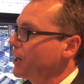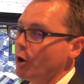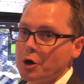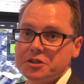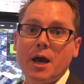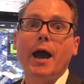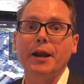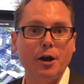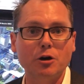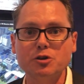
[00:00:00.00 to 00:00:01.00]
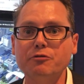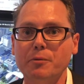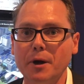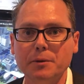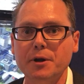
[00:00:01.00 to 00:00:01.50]
GHz and then also for
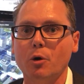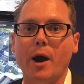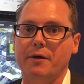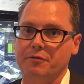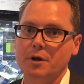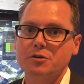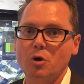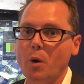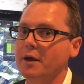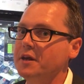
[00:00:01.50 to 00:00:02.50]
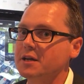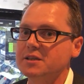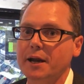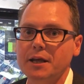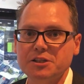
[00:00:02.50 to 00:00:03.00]
millimeter wave. So one of the
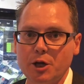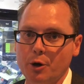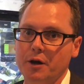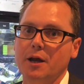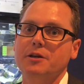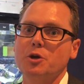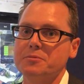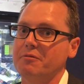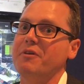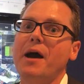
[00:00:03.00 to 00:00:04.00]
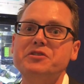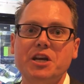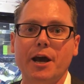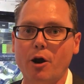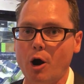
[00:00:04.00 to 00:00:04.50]
exciting things here in terms of
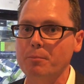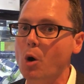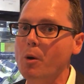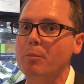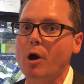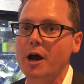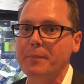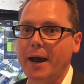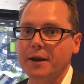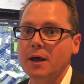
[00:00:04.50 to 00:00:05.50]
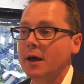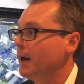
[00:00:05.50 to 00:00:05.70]
5G NR mobile broadband